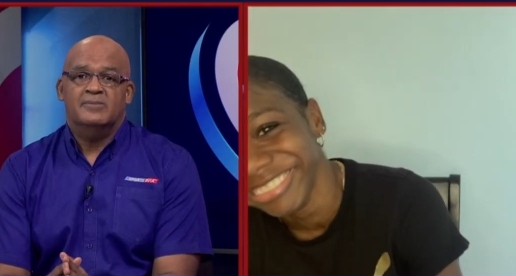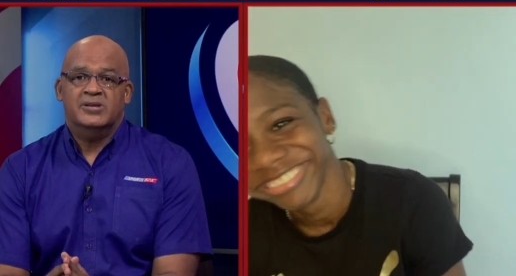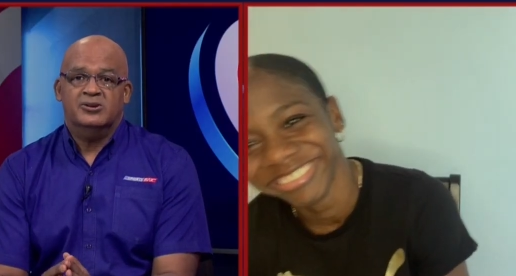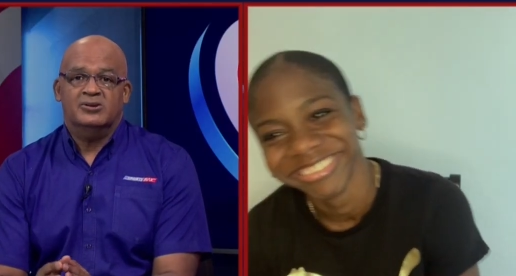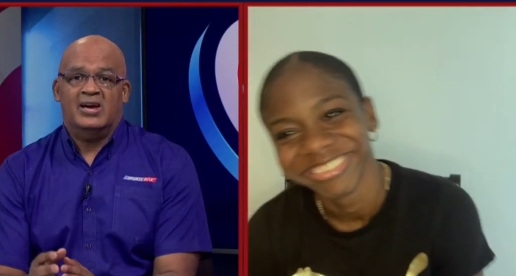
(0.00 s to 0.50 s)

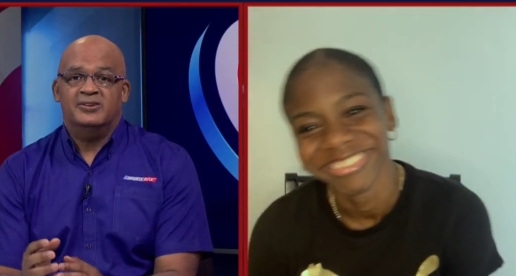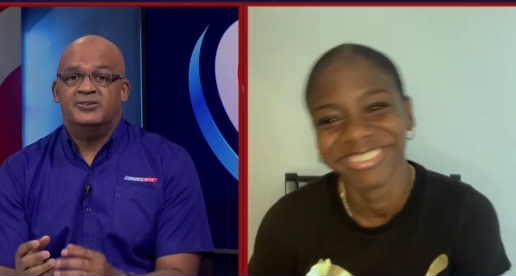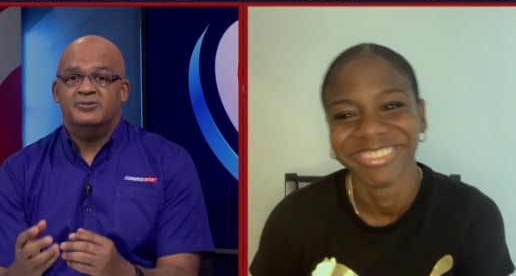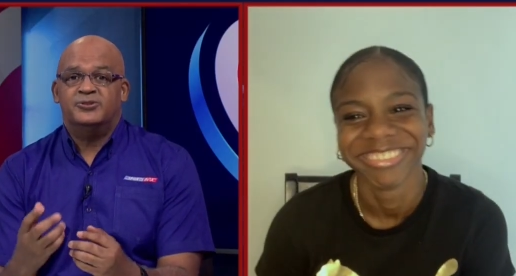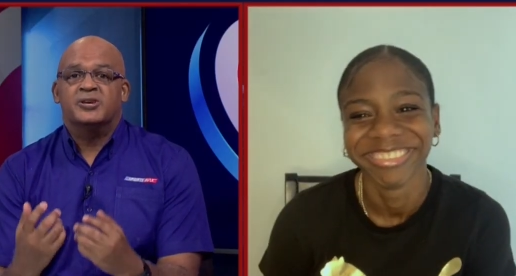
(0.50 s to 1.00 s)
Speaker 1: you know,
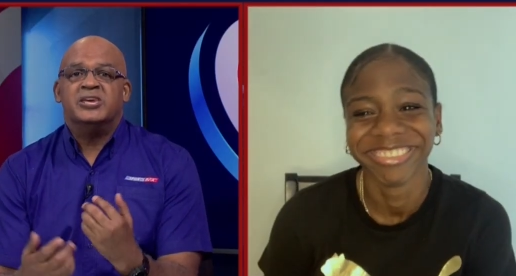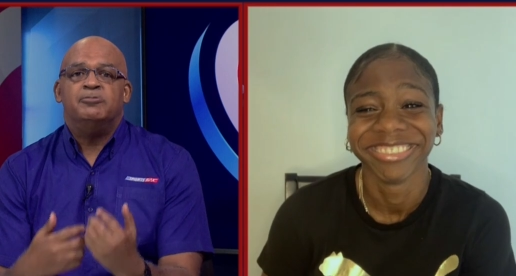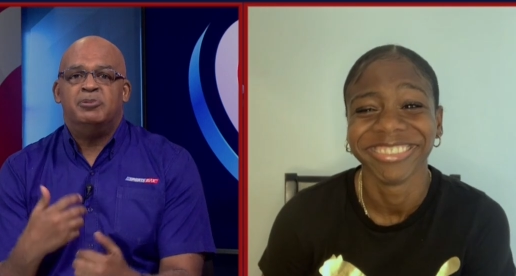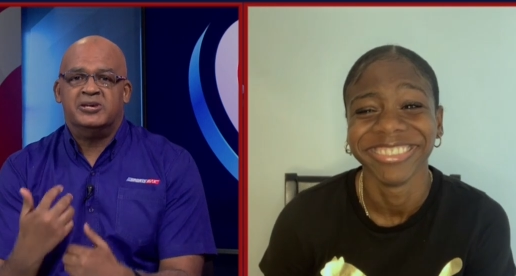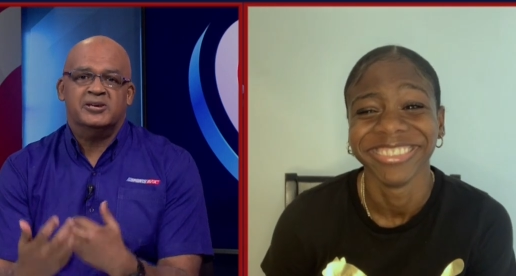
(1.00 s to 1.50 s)
and to
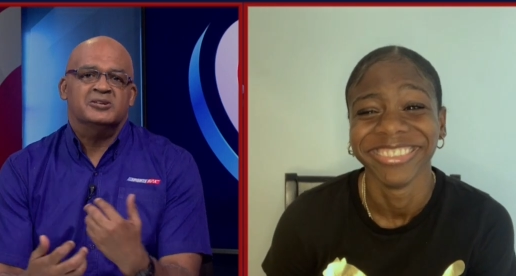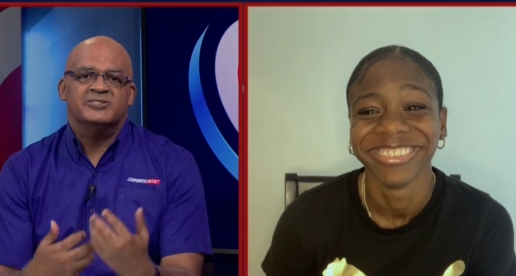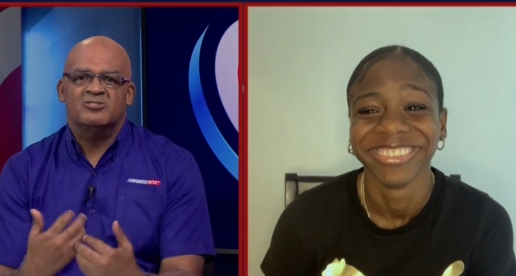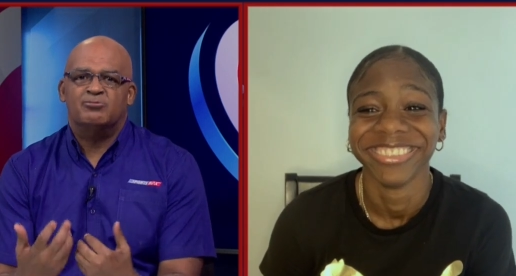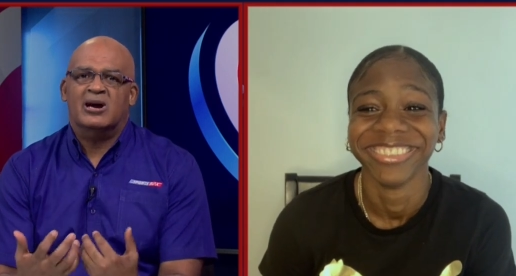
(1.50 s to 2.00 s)
keep picking
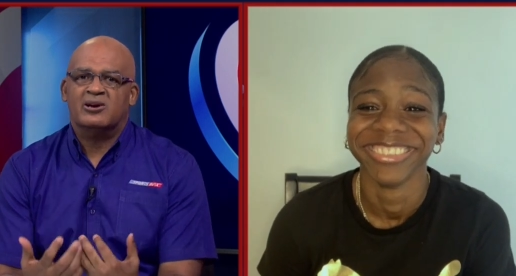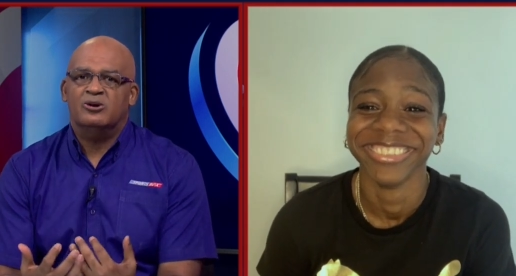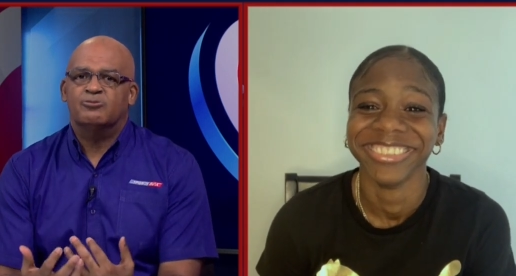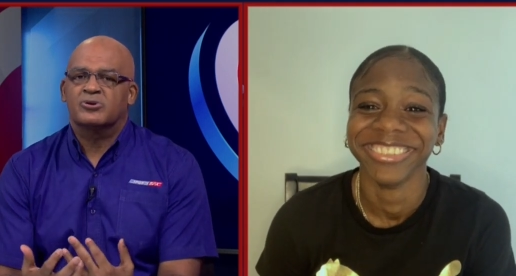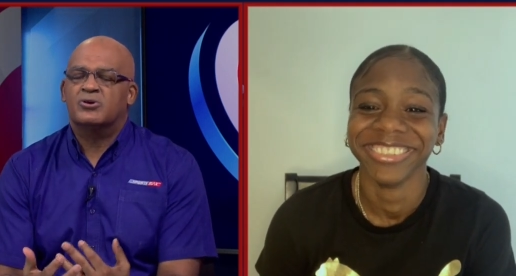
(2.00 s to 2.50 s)
yourself back
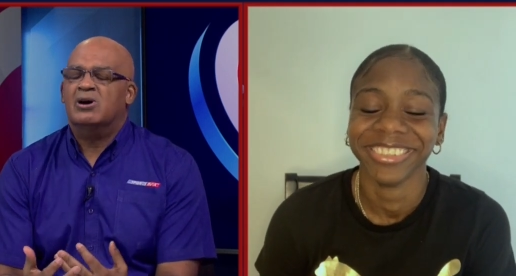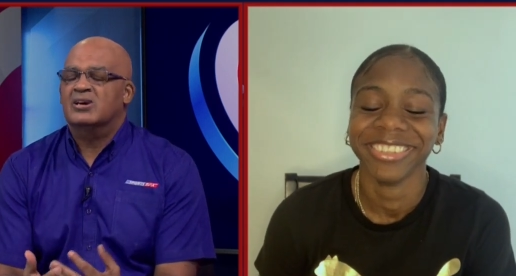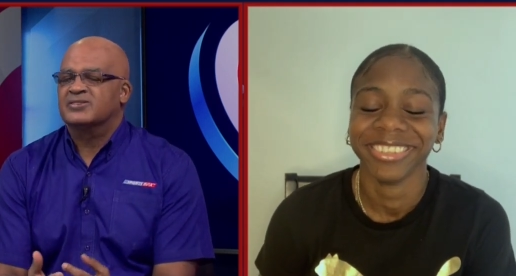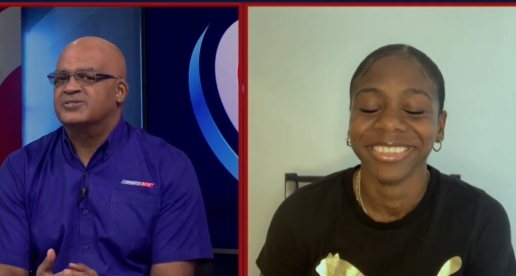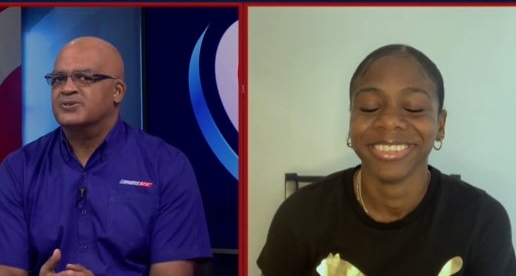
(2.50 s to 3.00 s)
up
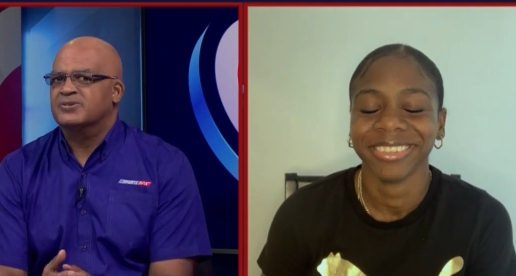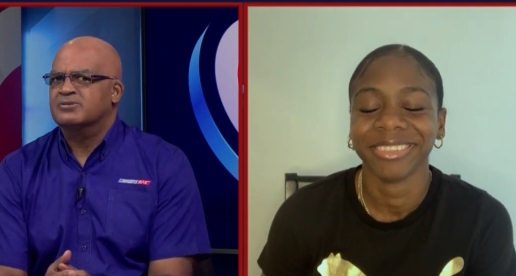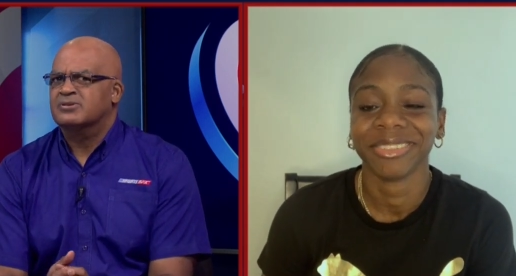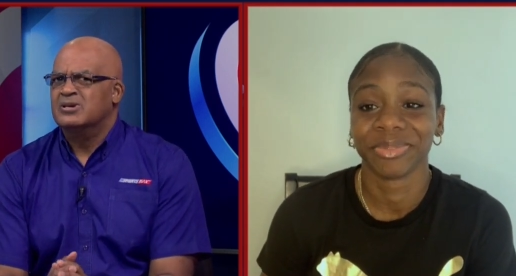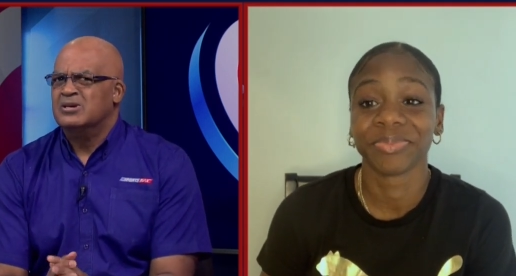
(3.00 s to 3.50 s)
requires a
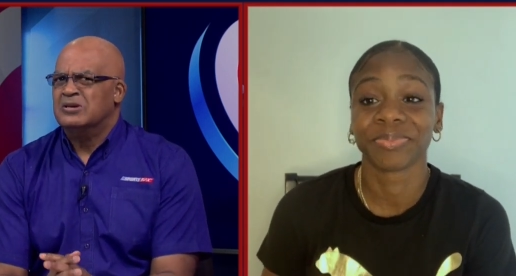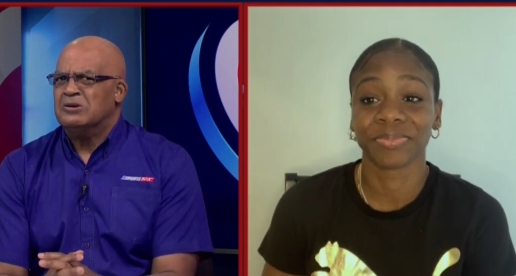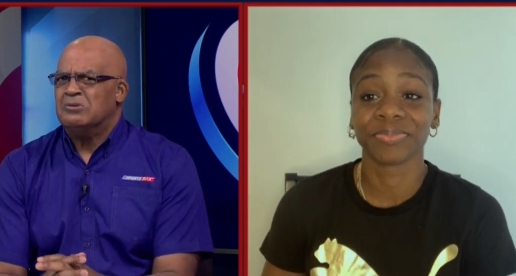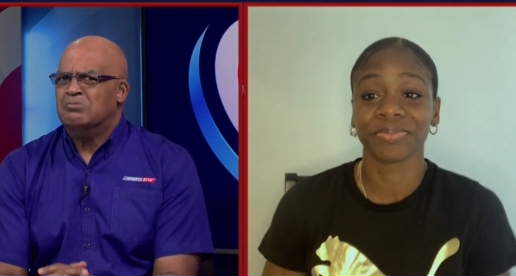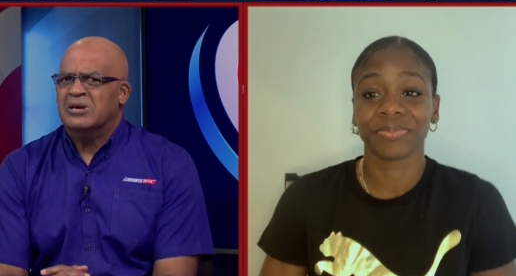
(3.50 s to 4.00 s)
certain
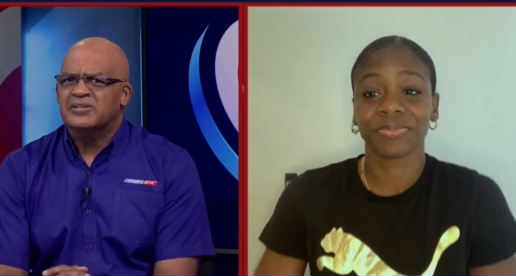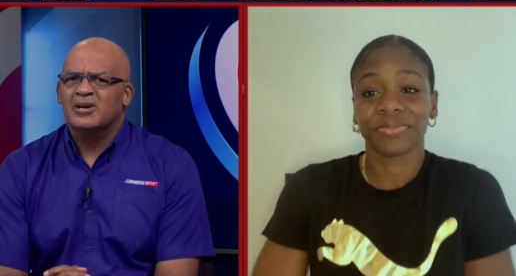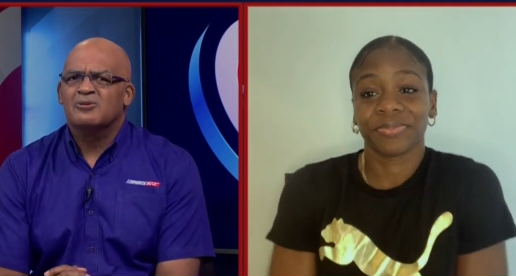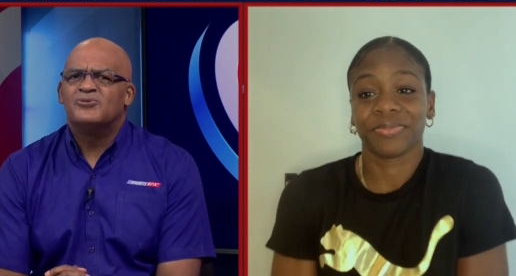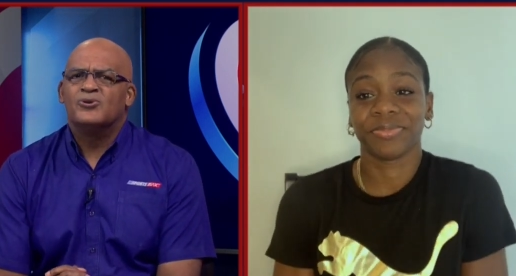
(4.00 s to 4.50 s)

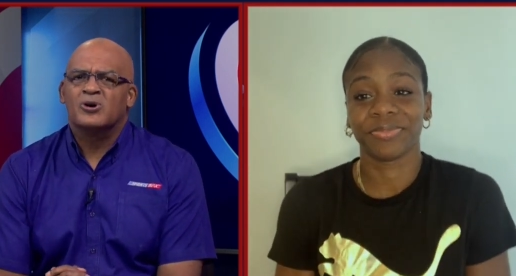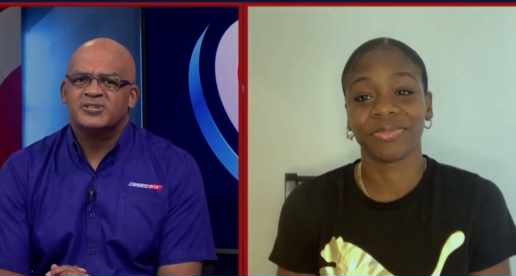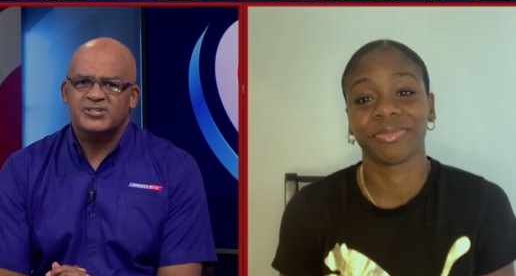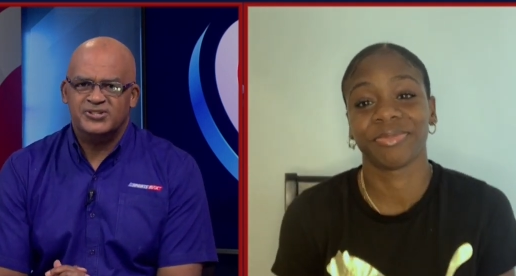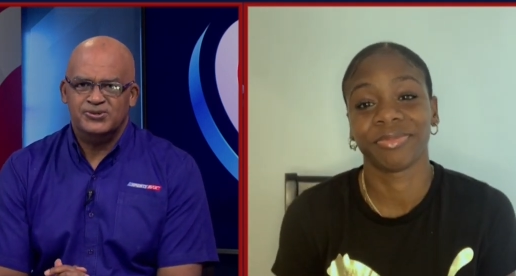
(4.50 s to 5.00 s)
mental
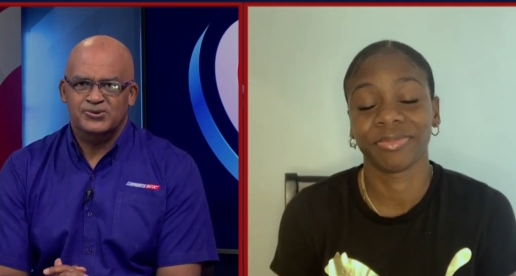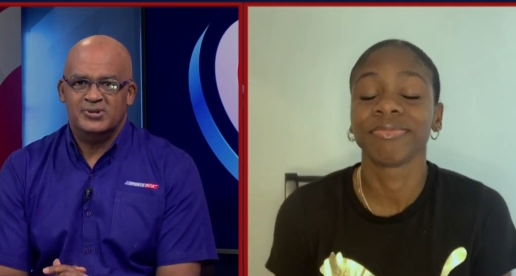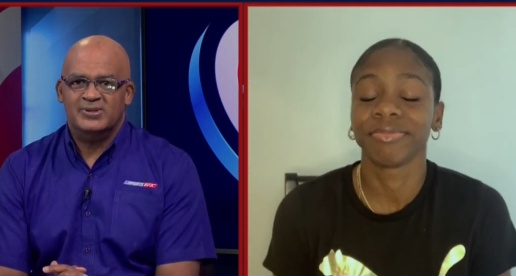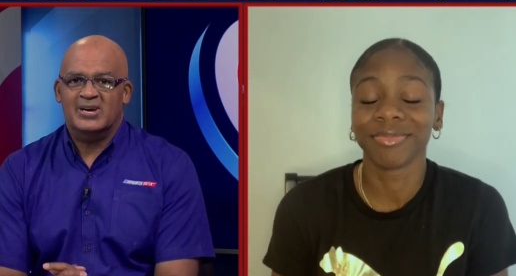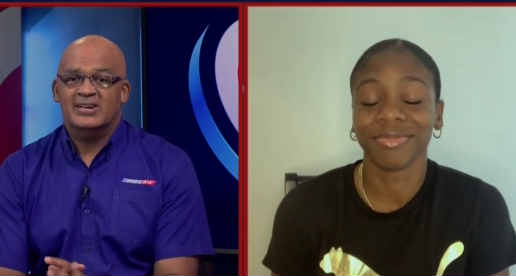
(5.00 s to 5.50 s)
fortitude
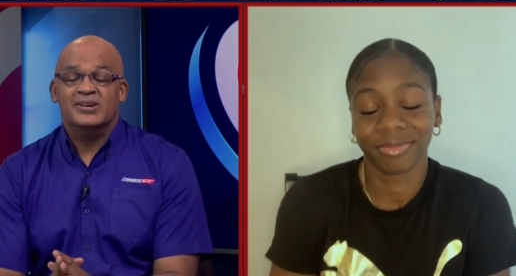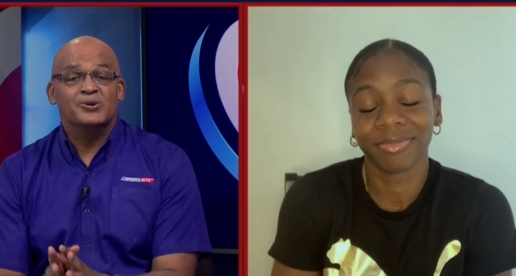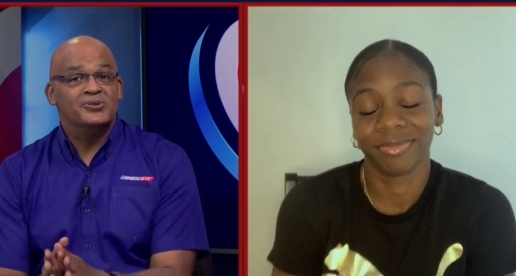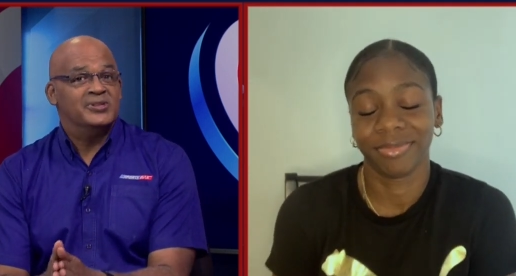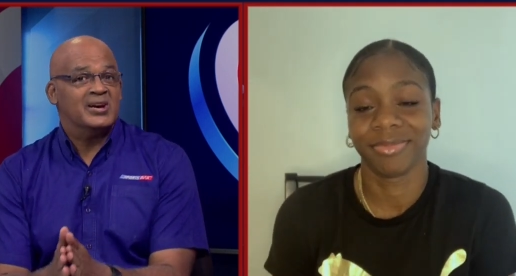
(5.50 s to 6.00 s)
that I don't think